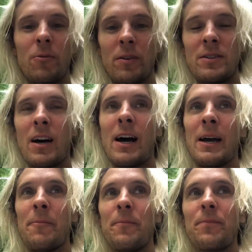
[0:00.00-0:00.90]
with
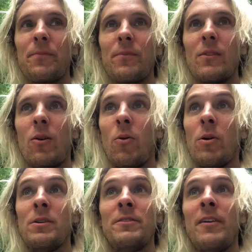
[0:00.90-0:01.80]
time, or
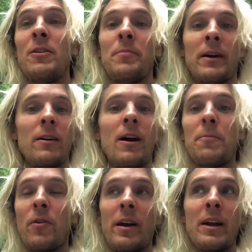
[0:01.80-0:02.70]
developing,
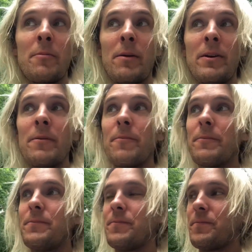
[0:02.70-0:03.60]
upgrading maybe.
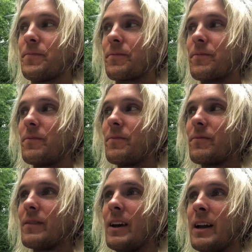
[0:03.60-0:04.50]

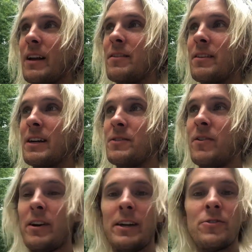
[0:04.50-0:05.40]
And I think that's
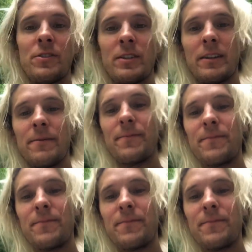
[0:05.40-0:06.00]
very interesting.